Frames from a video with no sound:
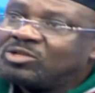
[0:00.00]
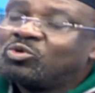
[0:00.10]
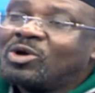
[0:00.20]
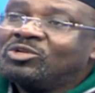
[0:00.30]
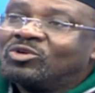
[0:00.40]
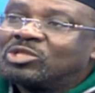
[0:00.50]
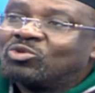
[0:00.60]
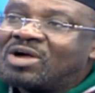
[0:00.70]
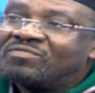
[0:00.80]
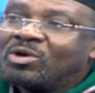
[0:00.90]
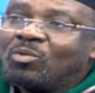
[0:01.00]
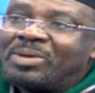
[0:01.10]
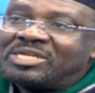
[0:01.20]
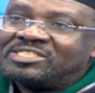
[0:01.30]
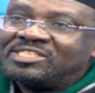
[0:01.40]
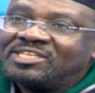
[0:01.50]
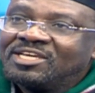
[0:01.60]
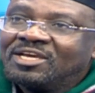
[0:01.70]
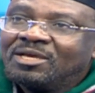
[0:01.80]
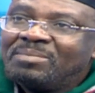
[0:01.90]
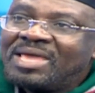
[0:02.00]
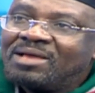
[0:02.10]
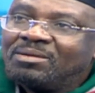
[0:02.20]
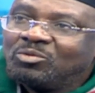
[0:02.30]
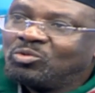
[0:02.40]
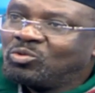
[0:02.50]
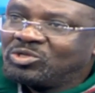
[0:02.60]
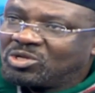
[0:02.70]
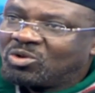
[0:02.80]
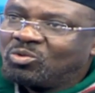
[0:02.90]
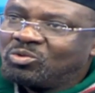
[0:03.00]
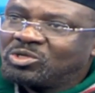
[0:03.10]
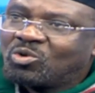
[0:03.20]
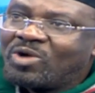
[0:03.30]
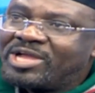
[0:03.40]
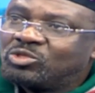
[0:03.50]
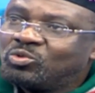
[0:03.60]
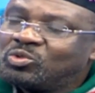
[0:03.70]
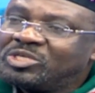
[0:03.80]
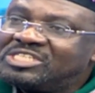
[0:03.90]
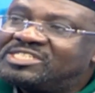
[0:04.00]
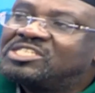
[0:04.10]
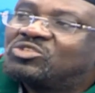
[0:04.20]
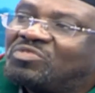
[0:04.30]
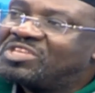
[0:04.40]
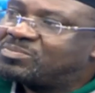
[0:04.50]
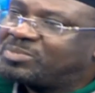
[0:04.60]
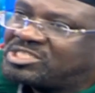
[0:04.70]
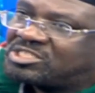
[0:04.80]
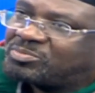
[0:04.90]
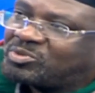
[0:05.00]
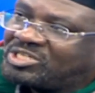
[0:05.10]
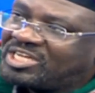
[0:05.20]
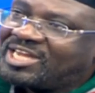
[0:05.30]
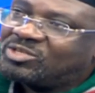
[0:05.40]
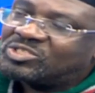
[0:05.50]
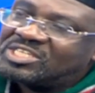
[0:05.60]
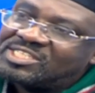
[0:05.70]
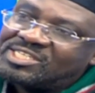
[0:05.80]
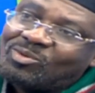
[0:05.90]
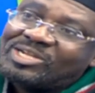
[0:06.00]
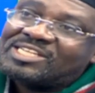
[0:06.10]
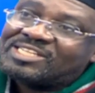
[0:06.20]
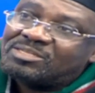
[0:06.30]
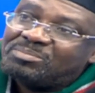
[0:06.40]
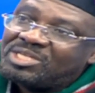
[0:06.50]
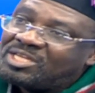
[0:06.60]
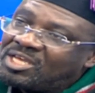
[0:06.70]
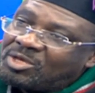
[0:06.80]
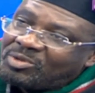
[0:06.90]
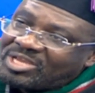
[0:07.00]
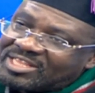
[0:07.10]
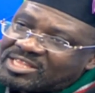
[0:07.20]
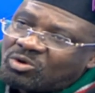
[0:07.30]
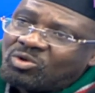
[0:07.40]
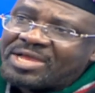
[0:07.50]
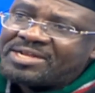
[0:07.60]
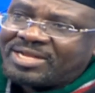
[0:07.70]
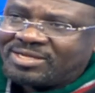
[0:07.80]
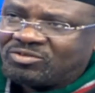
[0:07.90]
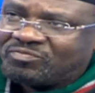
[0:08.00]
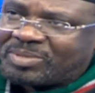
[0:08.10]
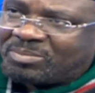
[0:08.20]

then, in order to have the open sea, would require to insist on this principle in regard to Tanzania. What does that mean? We get the whole island of